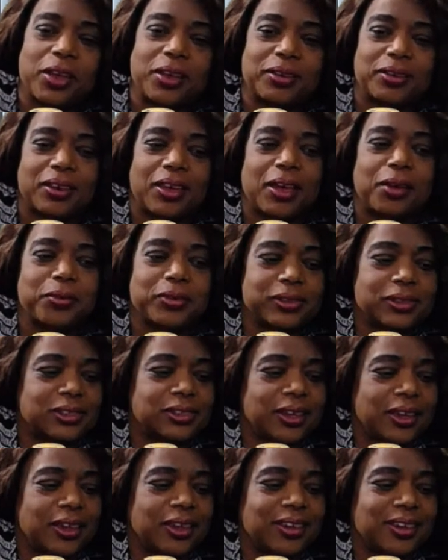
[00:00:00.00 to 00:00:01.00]
I would
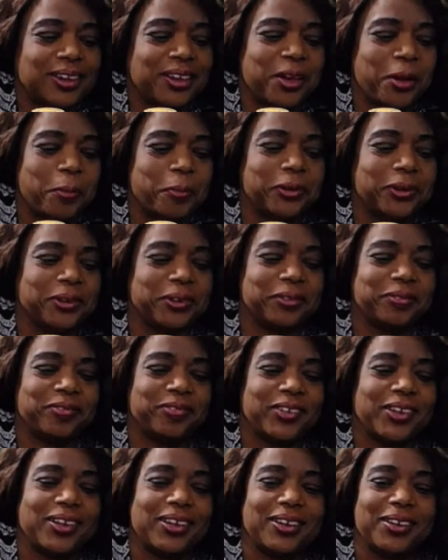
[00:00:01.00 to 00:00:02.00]
say, couple
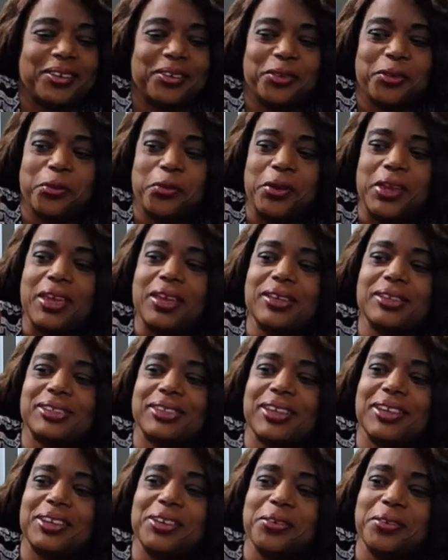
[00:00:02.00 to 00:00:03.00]
of weeks
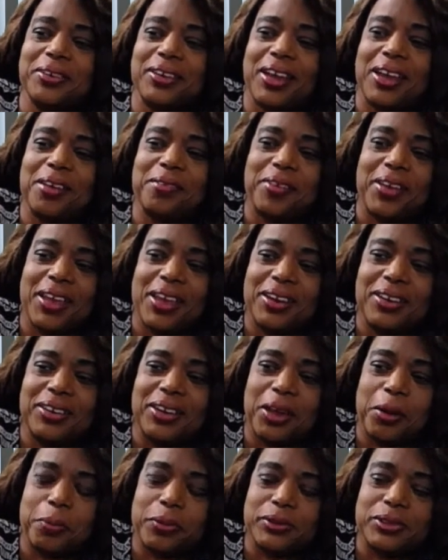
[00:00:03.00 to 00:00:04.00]
that you and I have had an
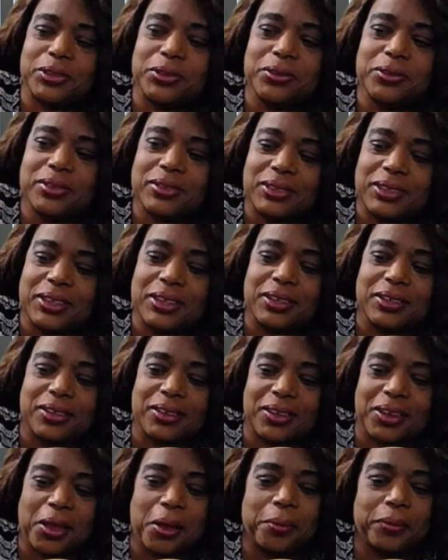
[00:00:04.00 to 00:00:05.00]
opportunity
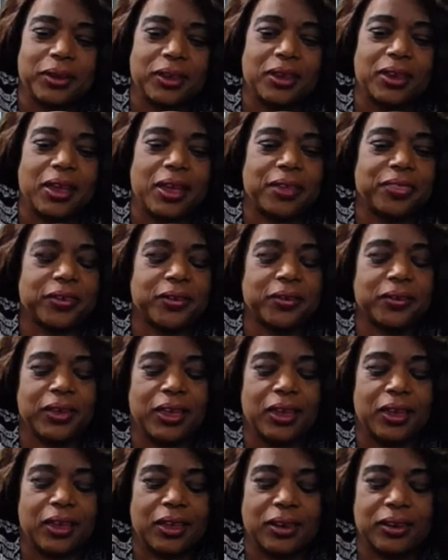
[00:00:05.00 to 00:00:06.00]
to come together,
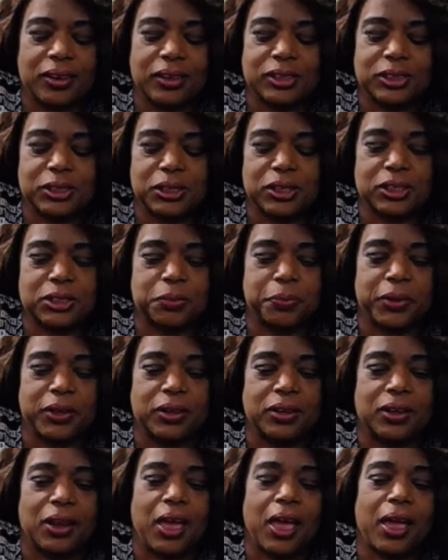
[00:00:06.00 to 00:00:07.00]
and it's just been
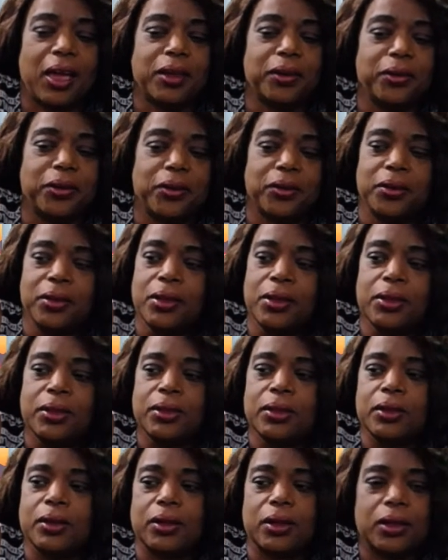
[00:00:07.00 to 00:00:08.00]
an honor
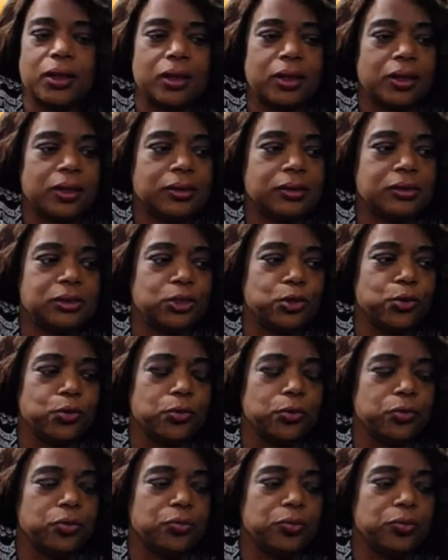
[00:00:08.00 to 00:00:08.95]
to